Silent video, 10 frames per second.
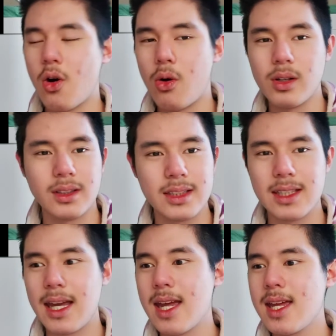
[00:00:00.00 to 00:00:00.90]
oily
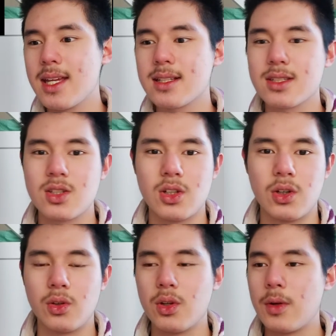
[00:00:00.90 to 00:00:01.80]
cakes,
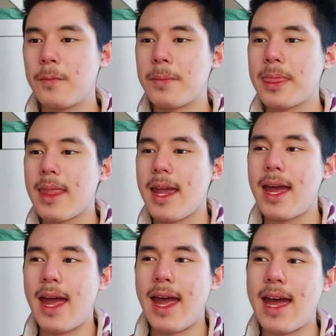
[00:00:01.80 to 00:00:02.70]

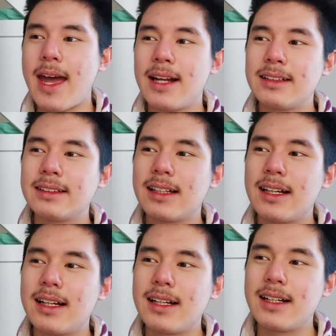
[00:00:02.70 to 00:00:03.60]
And
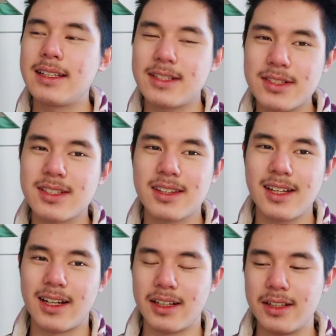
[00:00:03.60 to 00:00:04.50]
here's the
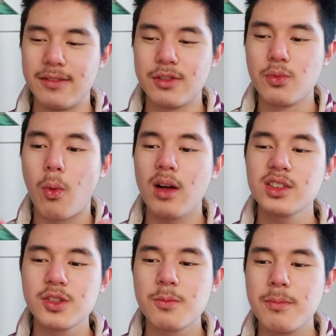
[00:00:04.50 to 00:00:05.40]
thing: if you want
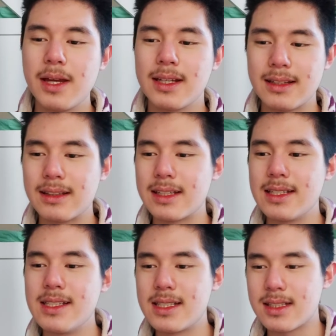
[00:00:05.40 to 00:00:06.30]
to make
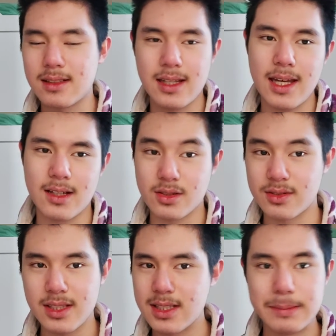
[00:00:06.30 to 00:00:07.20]
these cakes or
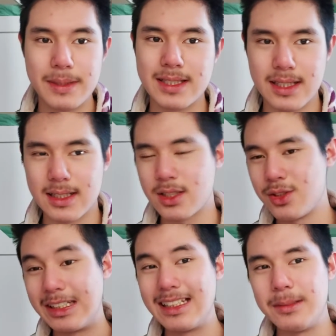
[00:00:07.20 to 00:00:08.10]
these biscuits, you
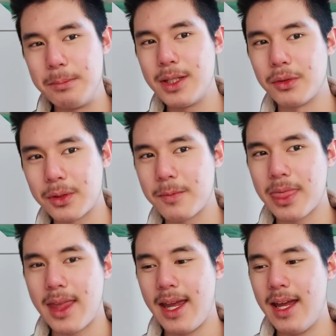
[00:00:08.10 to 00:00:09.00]
need milk.
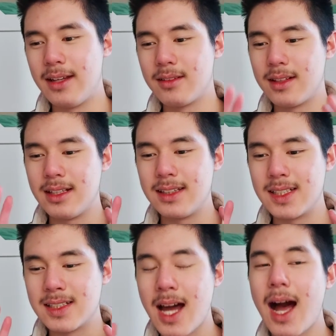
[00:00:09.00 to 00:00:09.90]
And in the
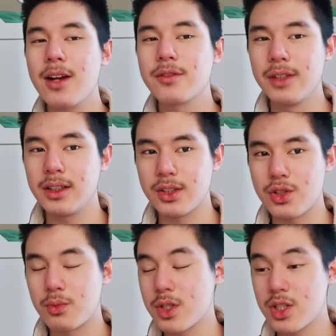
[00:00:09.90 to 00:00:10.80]
entire village,
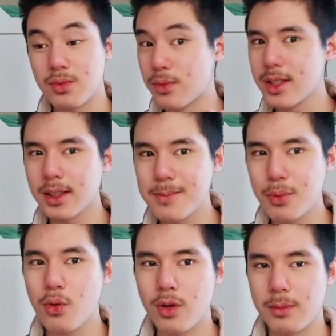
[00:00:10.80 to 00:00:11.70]
which is really
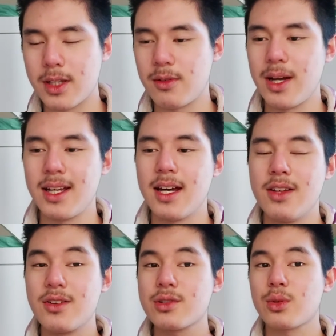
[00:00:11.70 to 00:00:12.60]
poor, by the way,
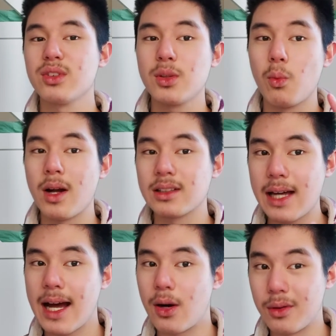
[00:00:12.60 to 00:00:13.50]
there's only one
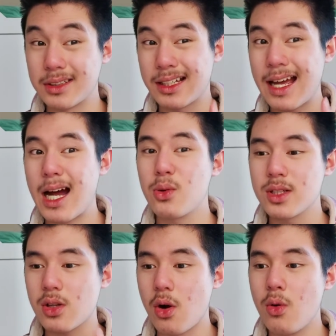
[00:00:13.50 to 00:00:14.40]
cow, and the cow
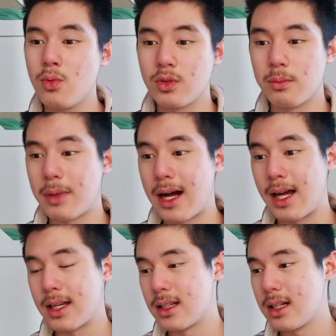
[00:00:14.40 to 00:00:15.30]
is owned
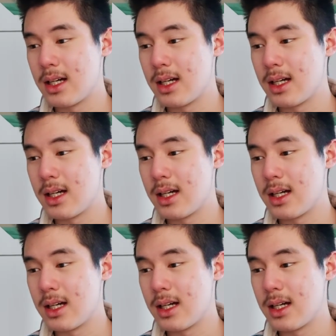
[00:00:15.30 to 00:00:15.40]
by